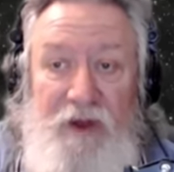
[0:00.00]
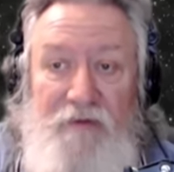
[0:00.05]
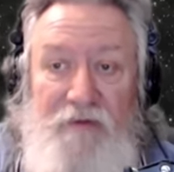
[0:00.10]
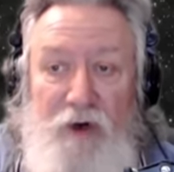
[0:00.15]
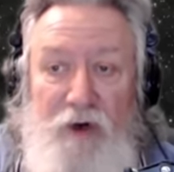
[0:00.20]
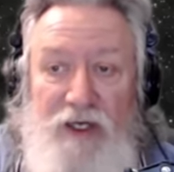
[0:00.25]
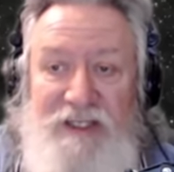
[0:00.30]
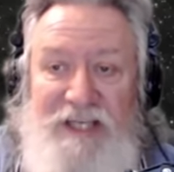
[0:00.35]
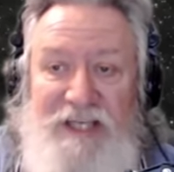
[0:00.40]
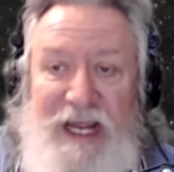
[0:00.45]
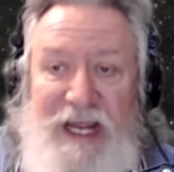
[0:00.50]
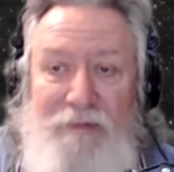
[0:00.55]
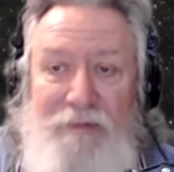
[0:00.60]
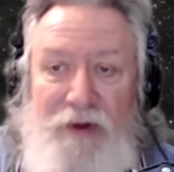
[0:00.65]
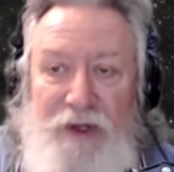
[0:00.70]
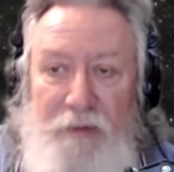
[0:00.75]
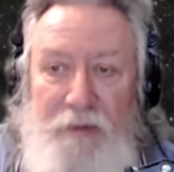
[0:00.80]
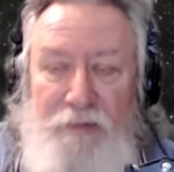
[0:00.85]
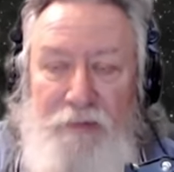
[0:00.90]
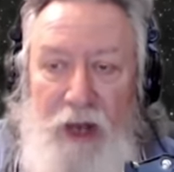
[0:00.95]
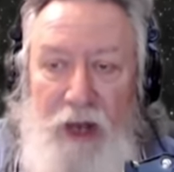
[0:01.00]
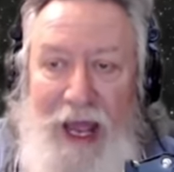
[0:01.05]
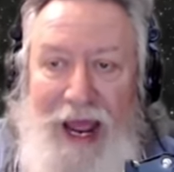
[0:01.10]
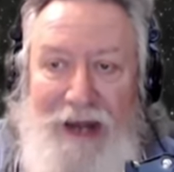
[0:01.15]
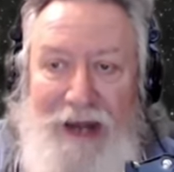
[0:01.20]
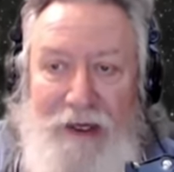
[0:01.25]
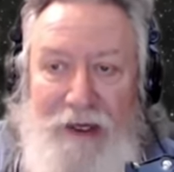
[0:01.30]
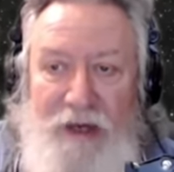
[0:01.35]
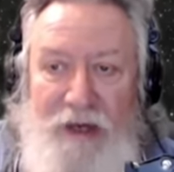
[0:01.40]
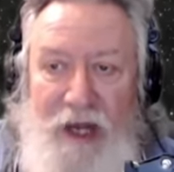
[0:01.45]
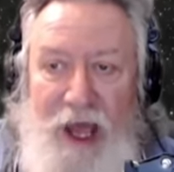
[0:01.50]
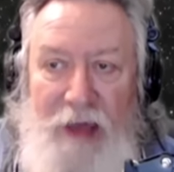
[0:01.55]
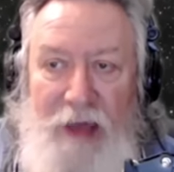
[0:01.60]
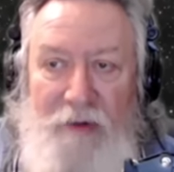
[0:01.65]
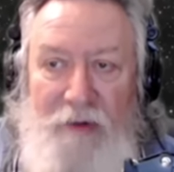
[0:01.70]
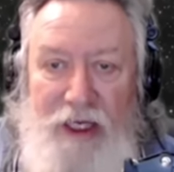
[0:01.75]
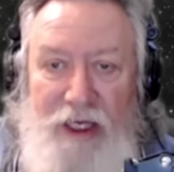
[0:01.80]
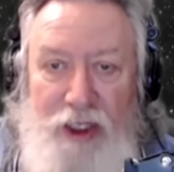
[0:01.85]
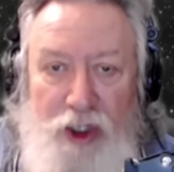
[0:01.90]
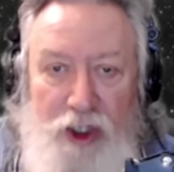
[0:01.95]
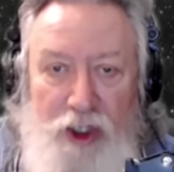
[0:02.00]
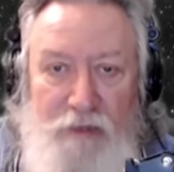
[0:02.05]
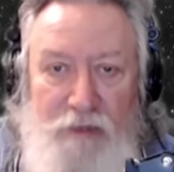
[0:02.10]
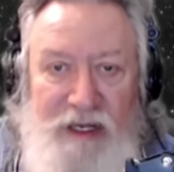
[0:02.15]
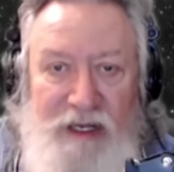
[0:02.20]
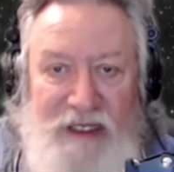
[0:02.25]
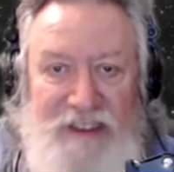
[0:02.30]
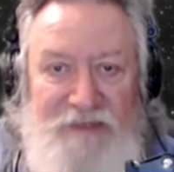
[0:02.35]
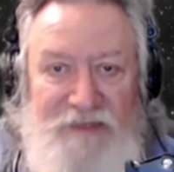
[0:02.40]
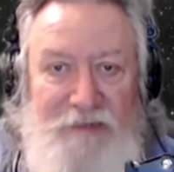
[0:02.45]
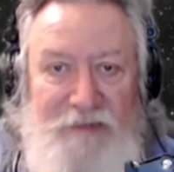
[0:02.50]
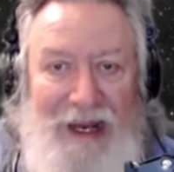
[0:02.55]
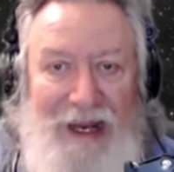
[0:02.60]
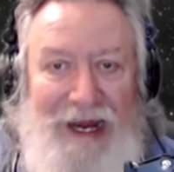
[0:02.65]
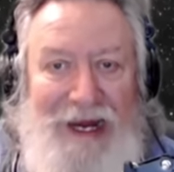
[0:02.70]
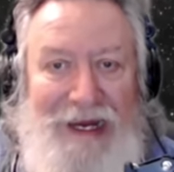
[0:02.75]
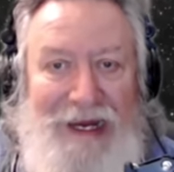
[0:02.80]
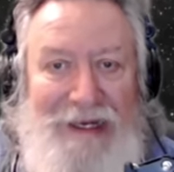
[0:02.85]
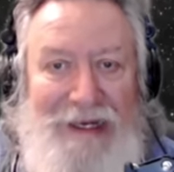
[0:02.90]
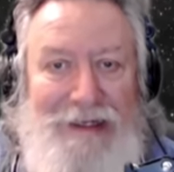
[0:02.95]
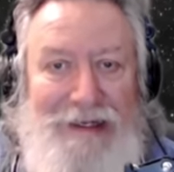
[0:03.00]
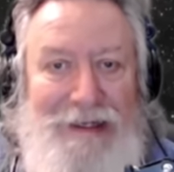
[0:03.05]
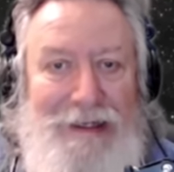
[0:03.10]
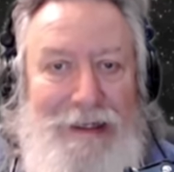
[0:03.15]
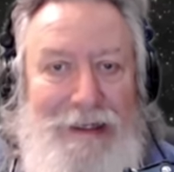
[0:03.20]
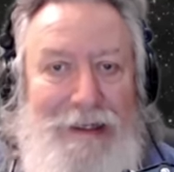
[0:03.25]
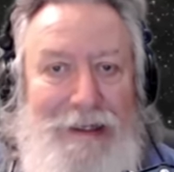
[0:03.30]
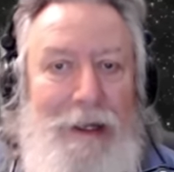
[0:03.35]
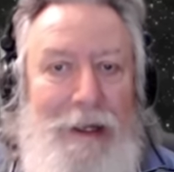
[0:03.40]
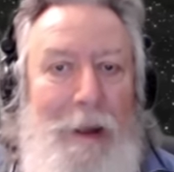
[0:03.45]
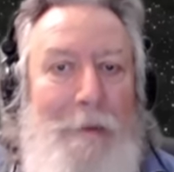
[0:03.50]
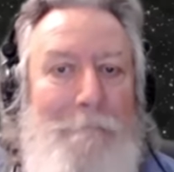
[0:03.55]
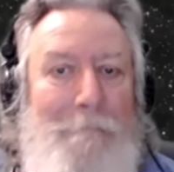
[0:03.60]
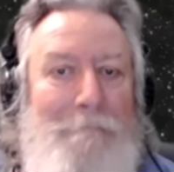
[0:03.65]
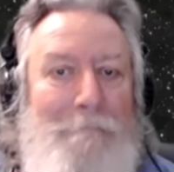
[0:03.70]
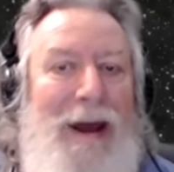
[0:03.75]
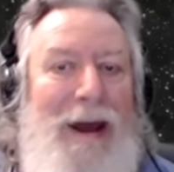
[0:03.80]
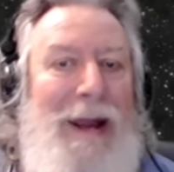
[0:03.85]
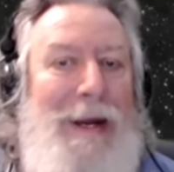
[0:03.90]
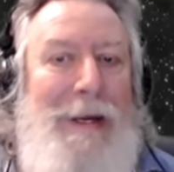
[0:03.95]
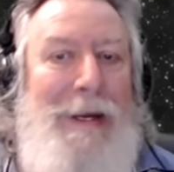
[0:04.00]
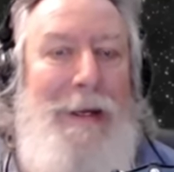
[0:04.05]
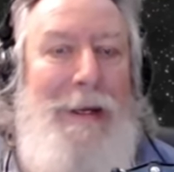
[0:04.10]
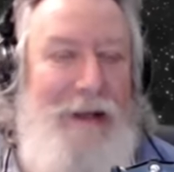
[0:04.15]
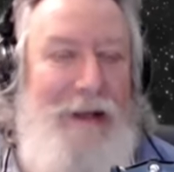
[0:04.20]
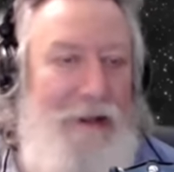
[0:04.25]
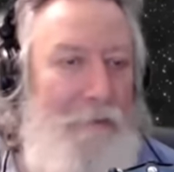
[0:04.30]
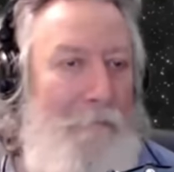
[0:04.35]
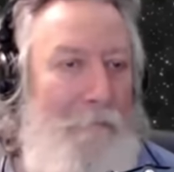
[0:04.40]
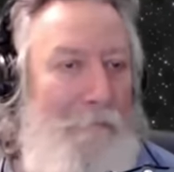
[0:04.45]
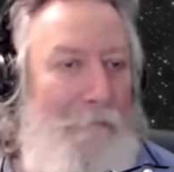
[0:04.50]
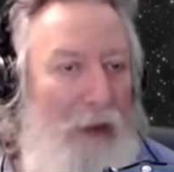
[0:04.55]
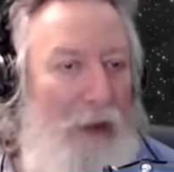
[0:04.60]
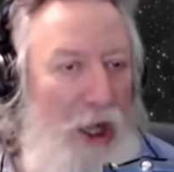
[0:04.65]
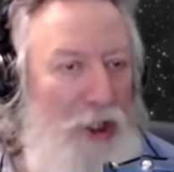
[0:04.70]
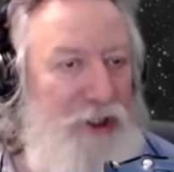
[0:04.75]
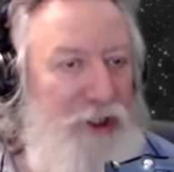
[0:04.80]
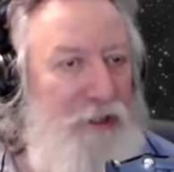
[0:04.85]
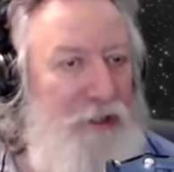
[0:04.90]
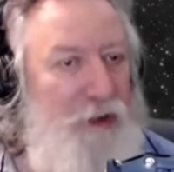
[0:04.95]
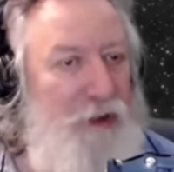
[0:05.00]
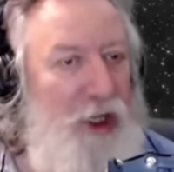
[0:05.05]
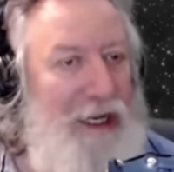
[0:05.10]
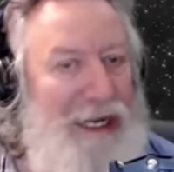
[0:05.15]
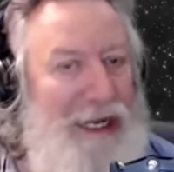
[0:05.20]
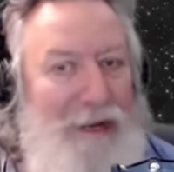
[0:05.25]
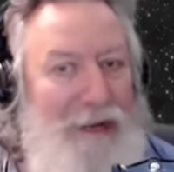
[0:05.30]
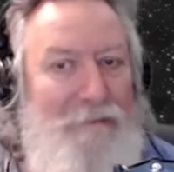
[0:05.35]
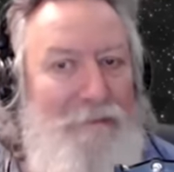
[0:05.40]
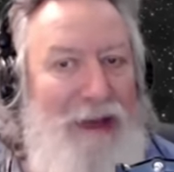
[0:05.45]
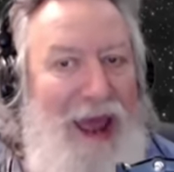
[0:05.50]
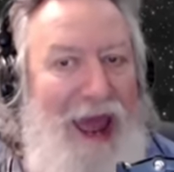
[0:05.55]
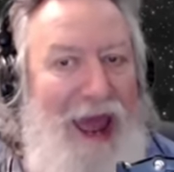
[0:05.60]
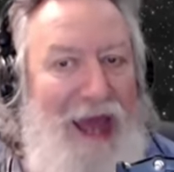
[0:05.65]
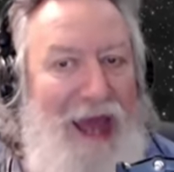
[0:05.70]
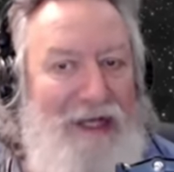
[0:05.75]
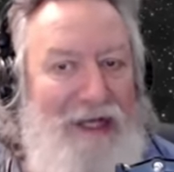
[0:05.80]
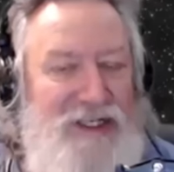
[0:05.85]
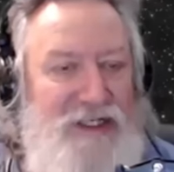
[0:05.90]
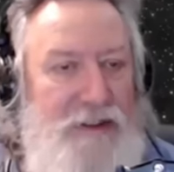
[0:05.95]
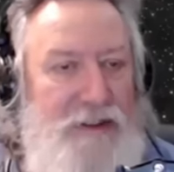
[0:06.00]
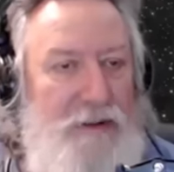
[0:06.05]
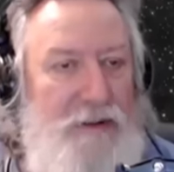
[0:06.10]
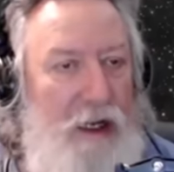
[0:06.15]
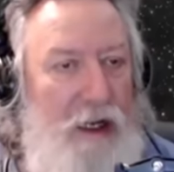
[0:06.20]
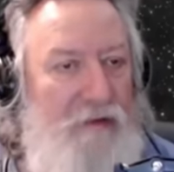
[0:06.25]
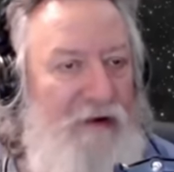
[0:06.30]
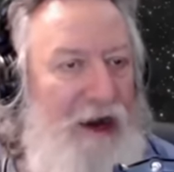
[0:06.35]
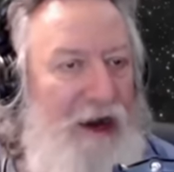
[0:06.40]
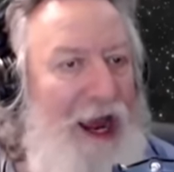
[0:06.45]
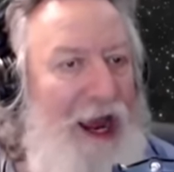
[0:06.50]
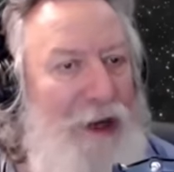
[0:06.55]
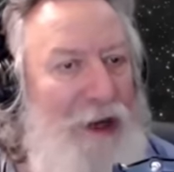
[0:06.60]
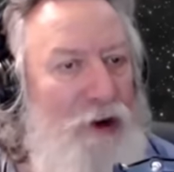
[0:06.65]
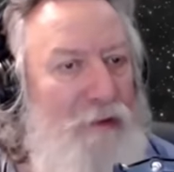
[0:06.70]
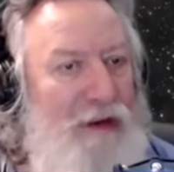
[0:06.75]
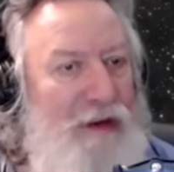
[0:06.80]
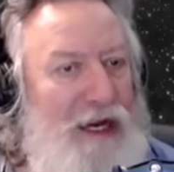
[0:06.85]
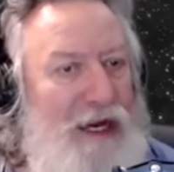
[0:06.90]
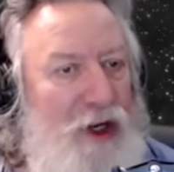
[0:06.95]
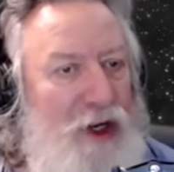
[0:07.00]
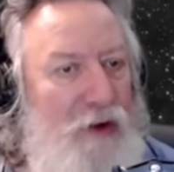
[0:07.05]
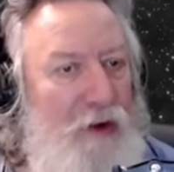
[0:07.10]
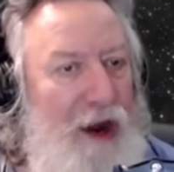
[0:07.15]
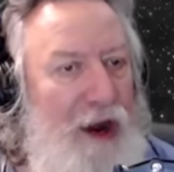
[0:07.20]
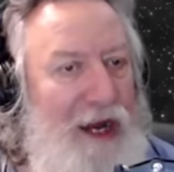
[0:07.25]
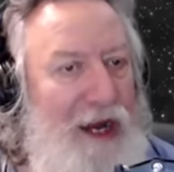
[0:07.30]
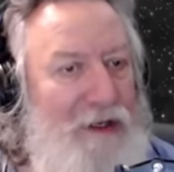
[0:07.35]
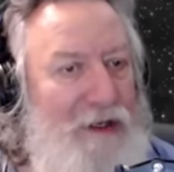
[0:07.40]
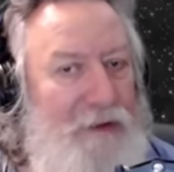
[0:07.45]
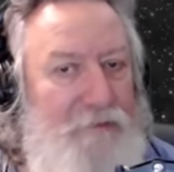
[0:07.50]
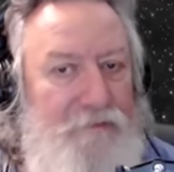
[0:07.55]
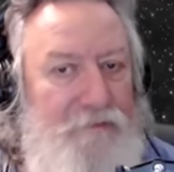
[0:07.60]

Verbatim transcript: For example, the platinum anomaly could be explained by multiple impacts of an iron meteorite.